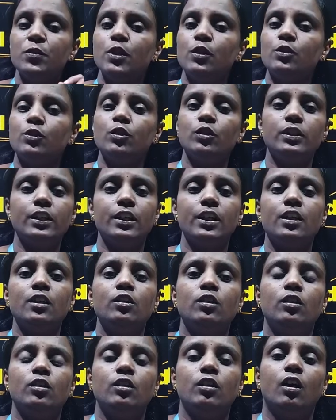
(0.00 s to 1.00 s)
So
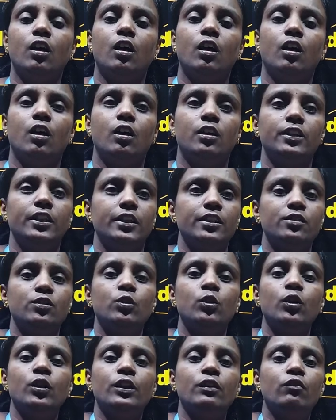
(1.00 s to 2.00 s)
there is
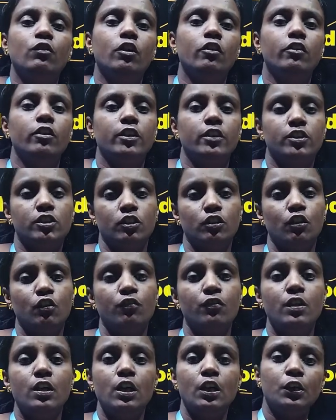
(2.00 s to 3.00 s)
no involvement
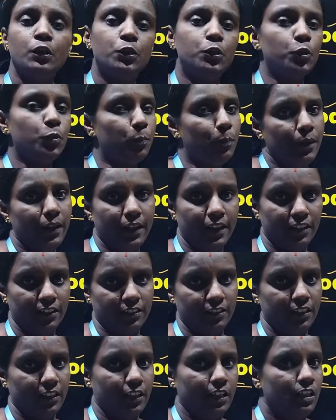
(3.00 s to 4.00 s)
of two parents
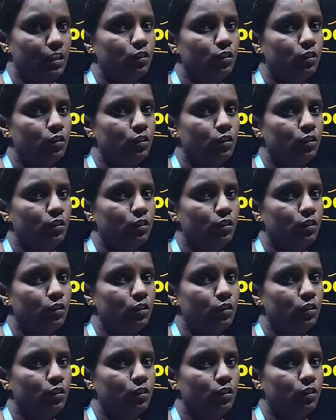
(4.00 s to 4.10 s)
there.